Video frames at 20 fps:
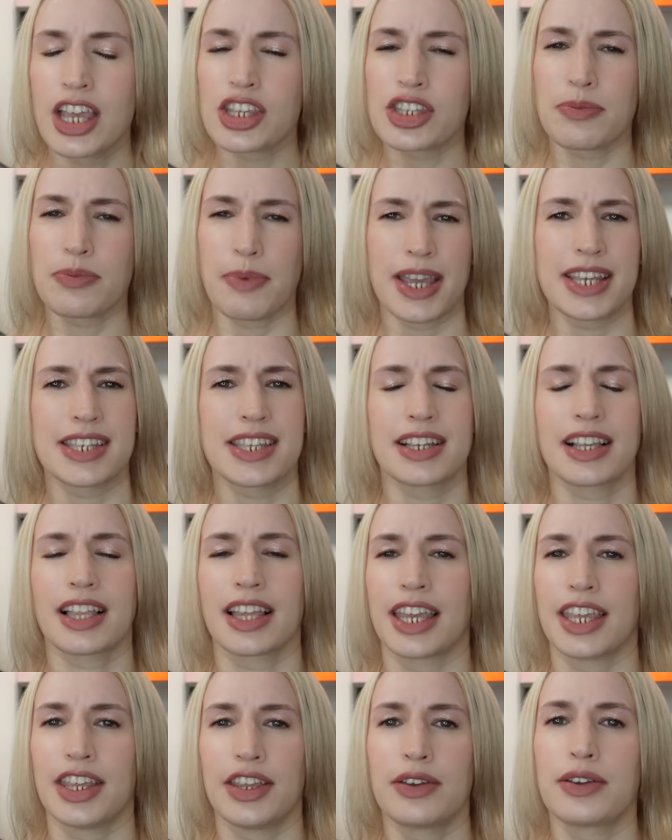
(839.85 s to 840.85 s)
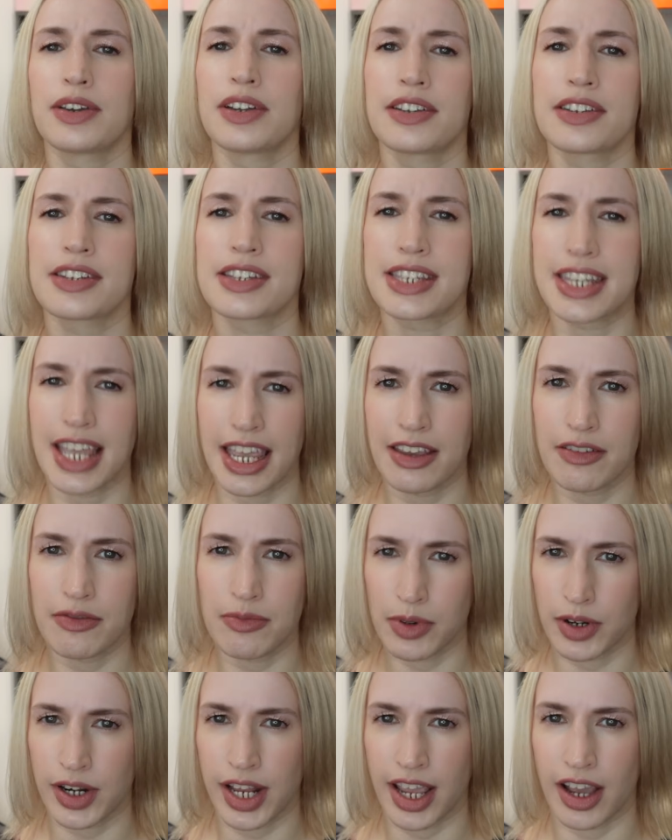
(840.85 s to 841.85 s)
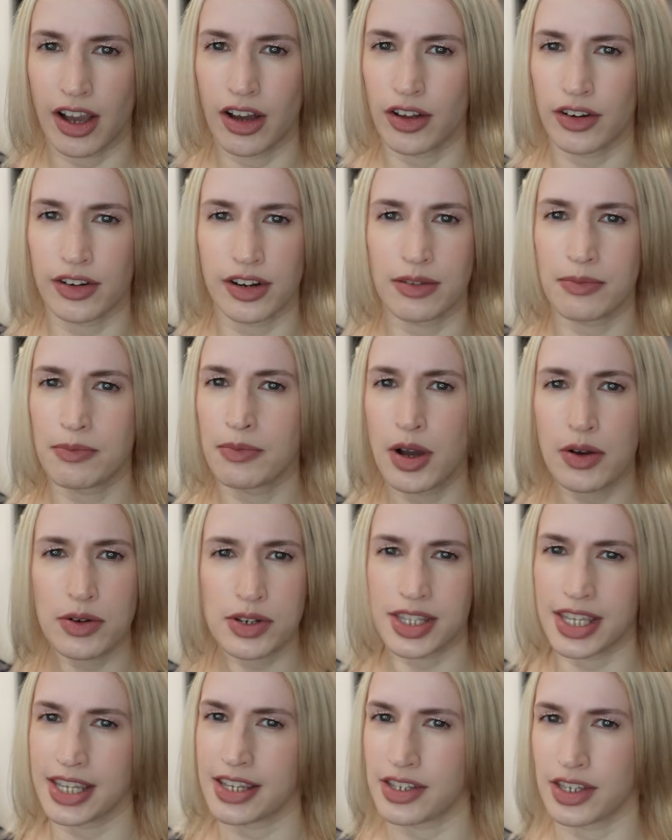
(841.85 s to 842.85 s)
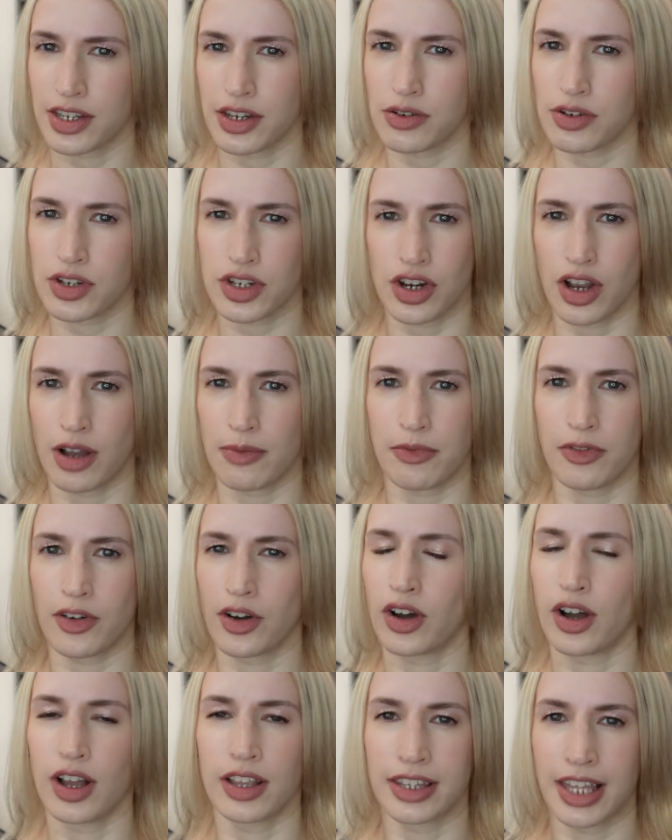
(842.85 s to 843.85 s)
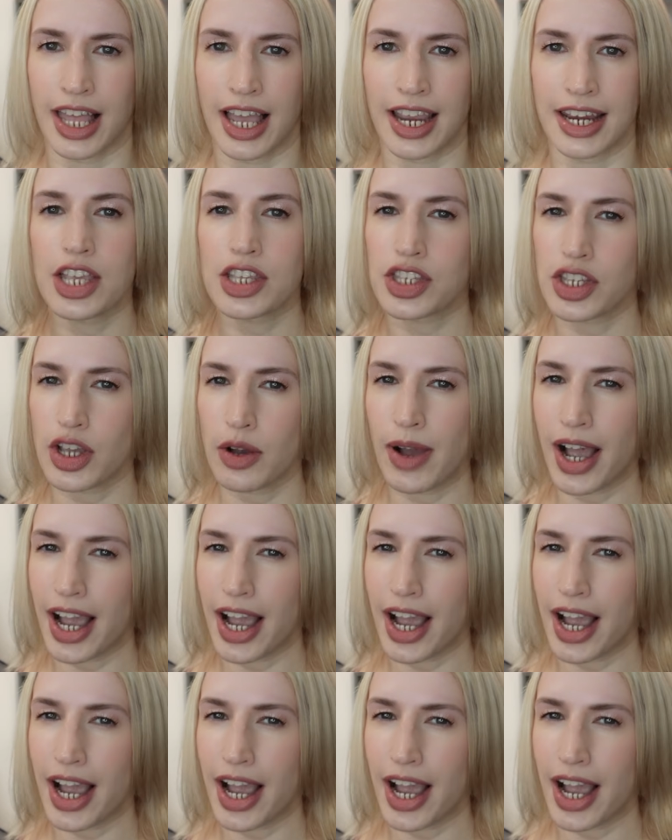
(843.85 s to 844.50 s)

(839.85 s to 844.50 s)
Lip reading: So basically, you can save money on most things that you shop for online. So